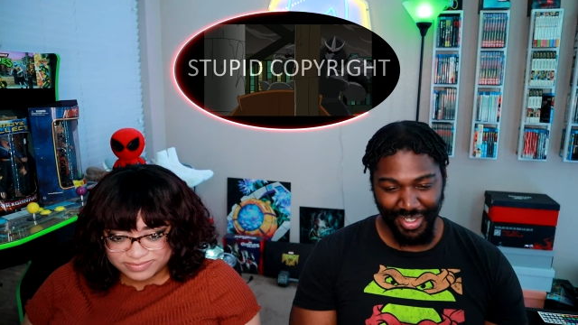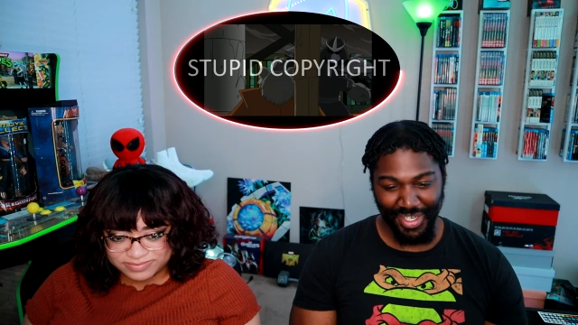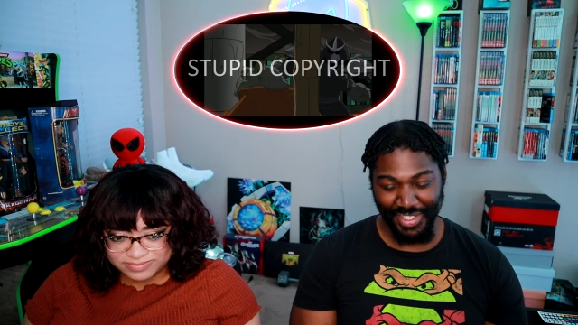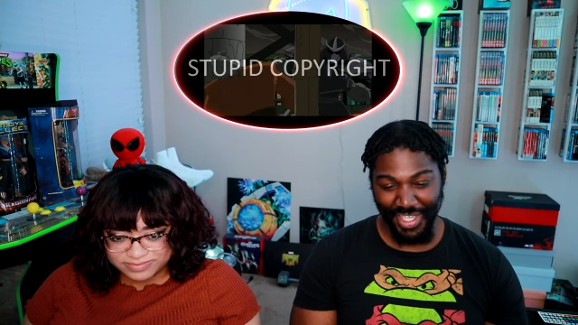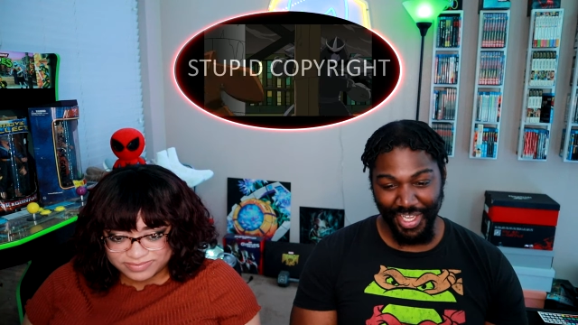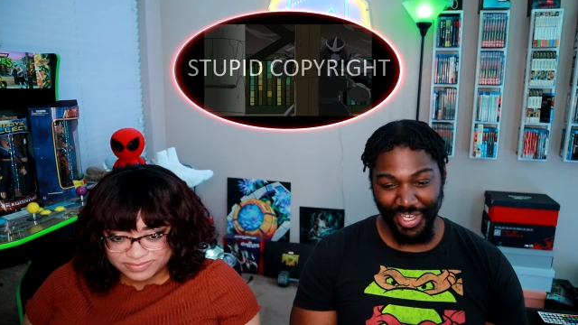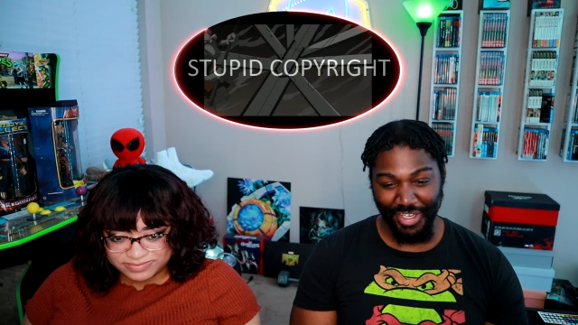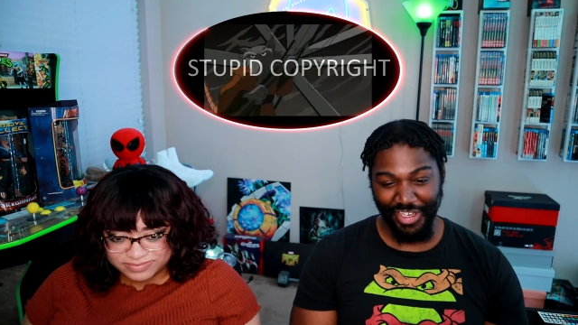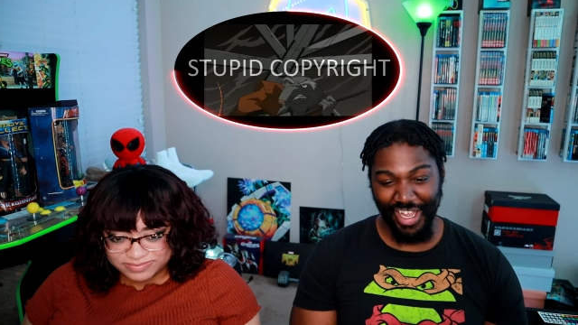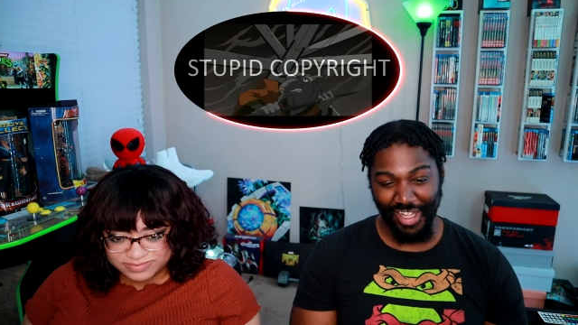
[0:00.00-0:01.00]
Speaker 1: This
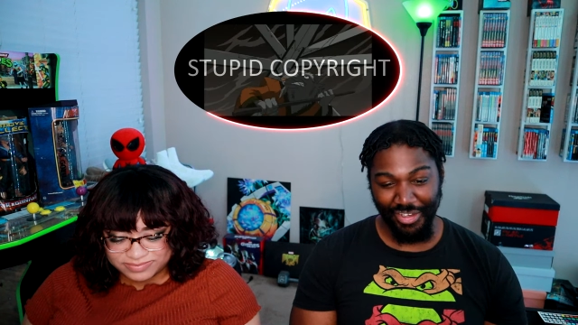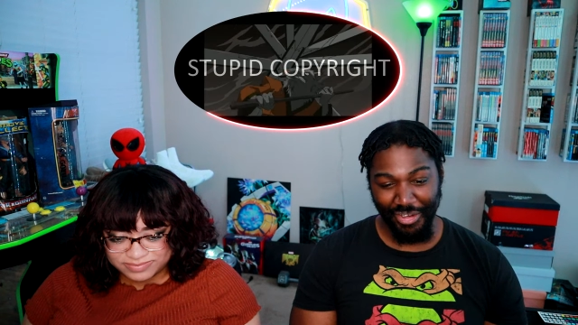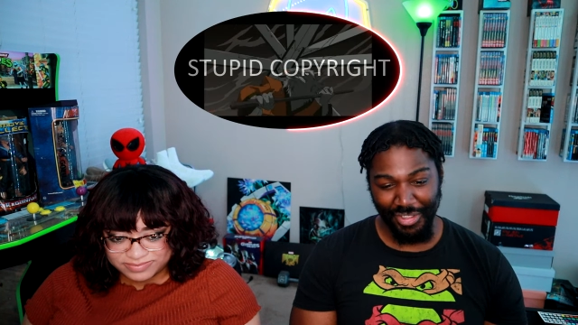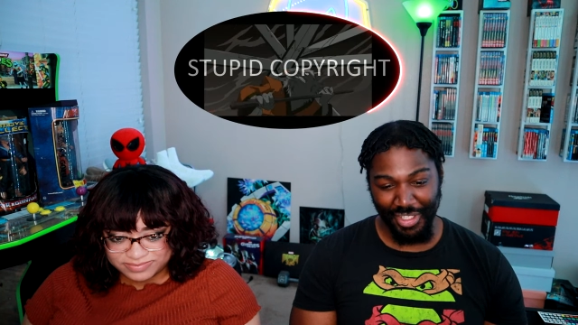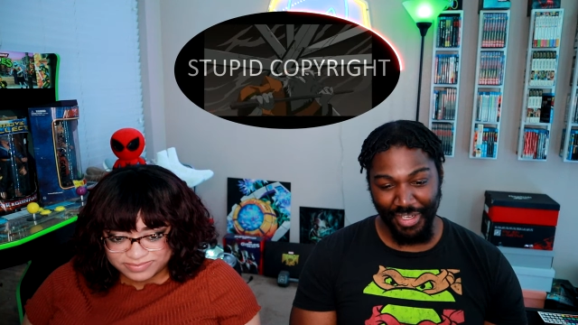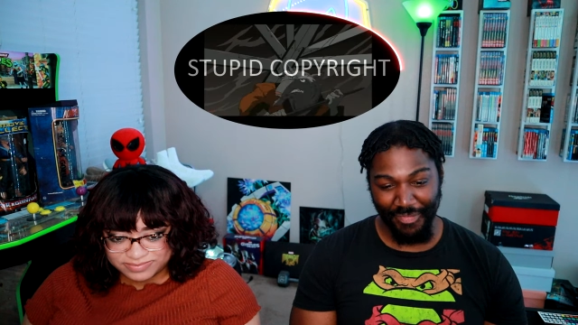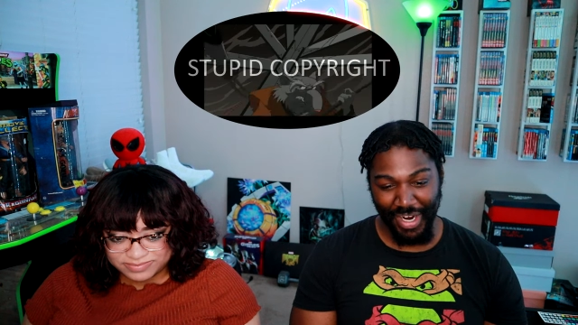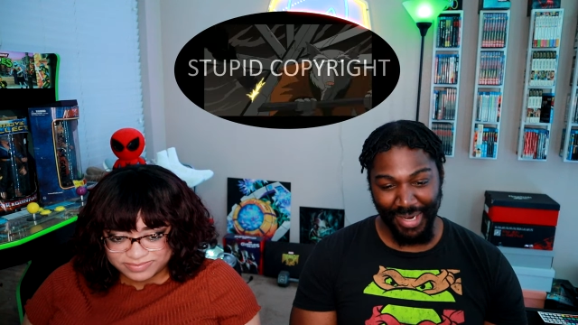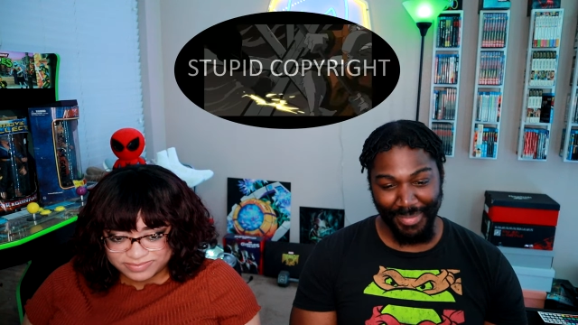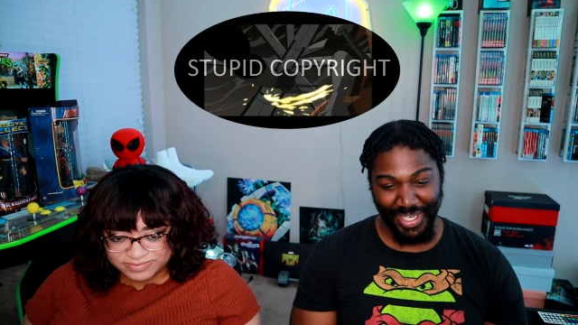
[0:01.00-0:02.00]
idiot, yo, use the
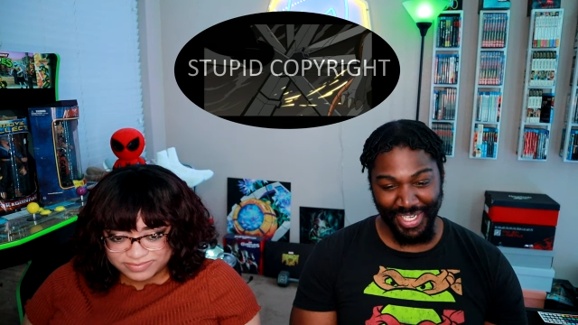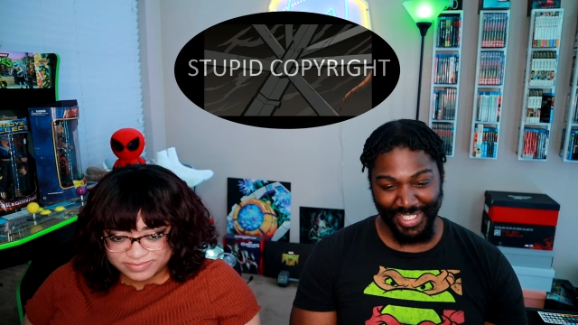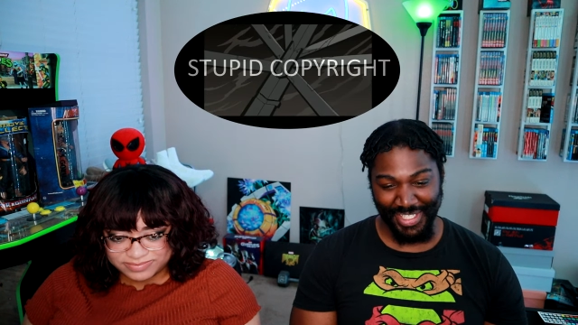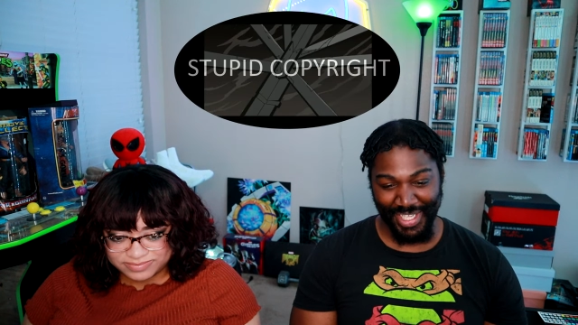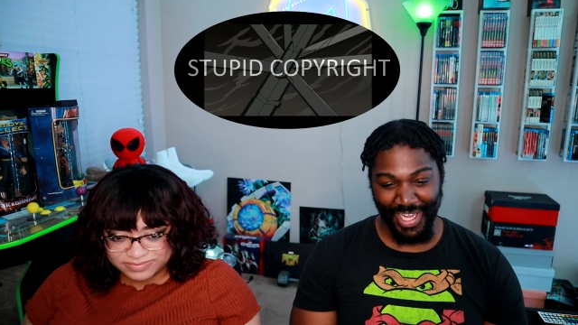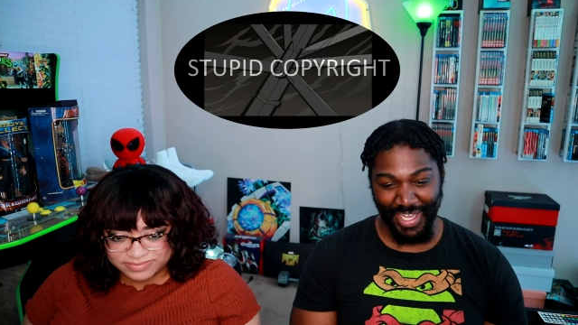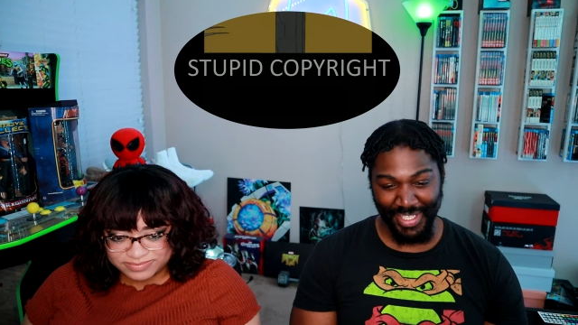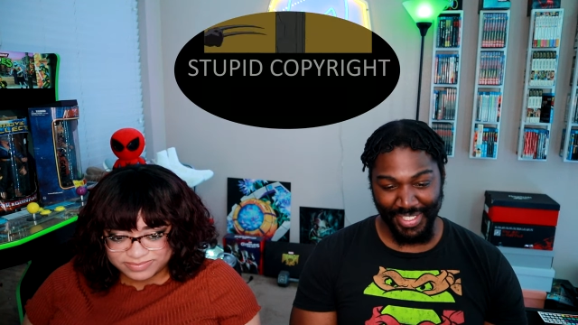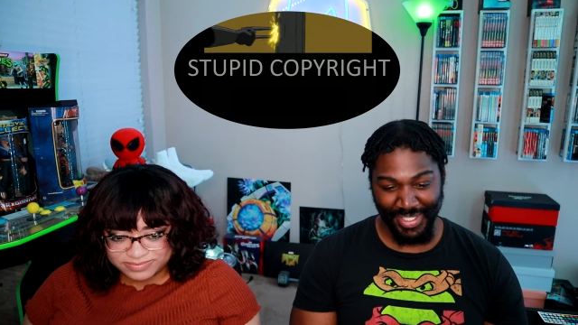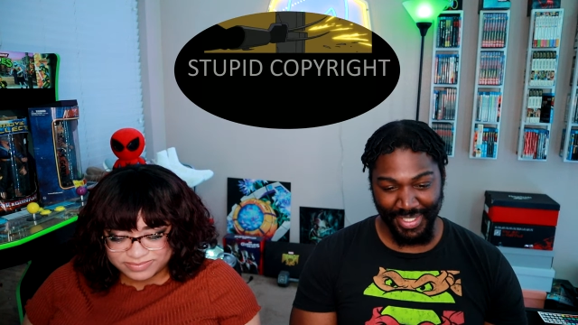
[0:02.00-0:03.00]
environment against his
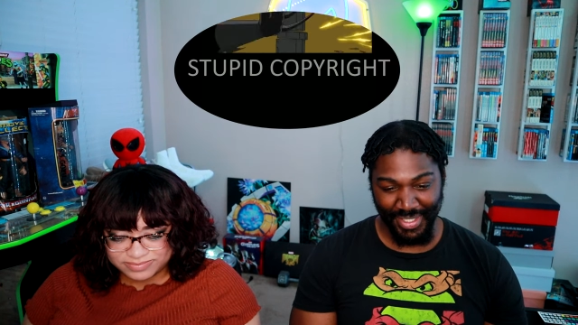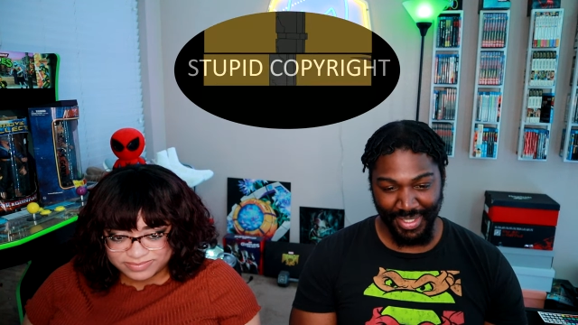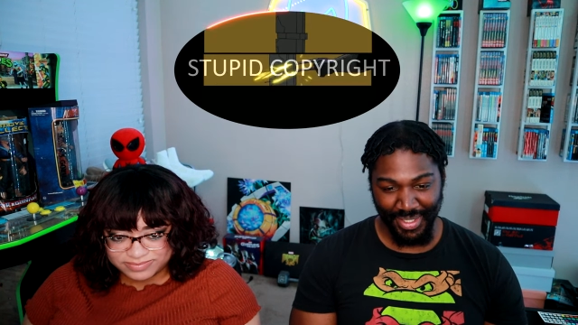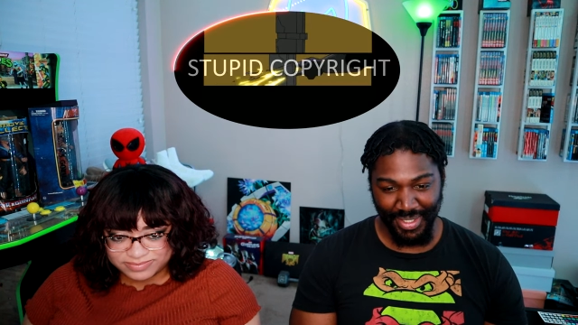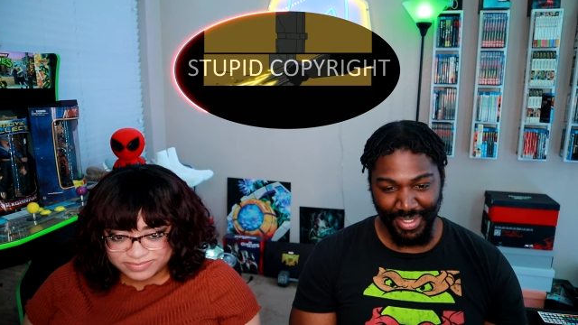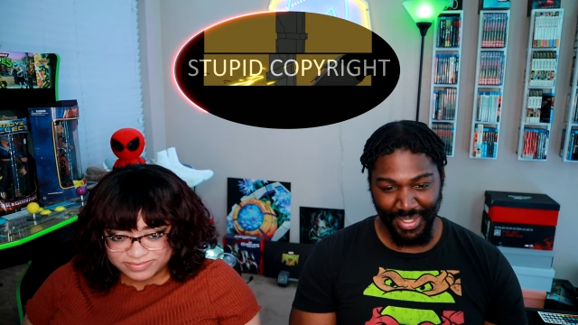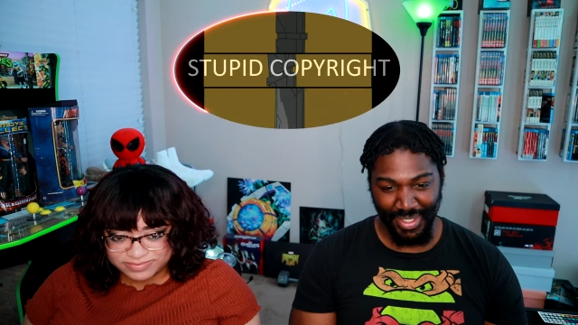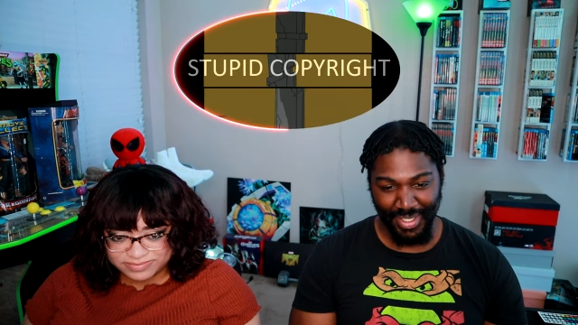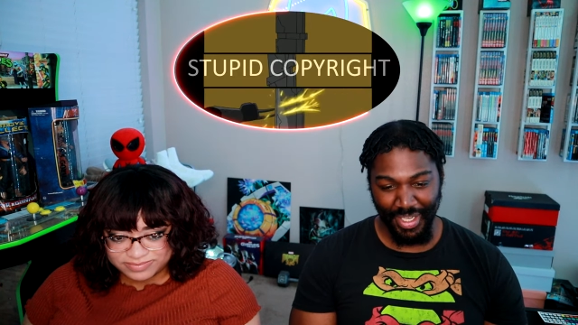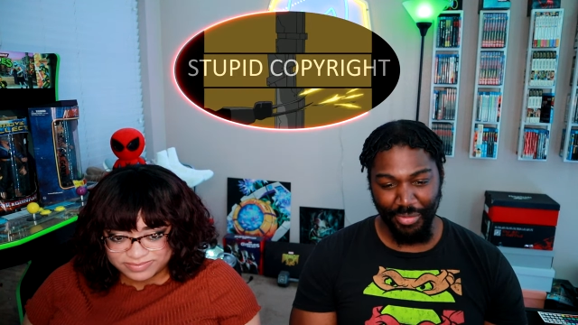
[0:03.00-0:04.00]
ass.
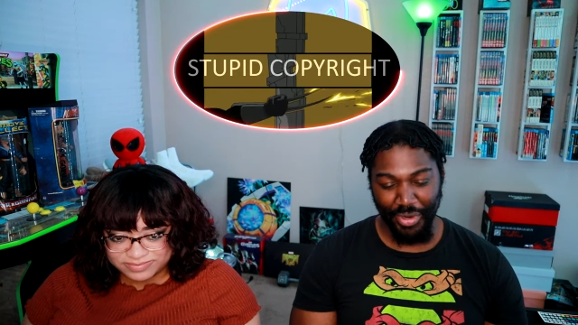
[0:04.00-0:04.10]
He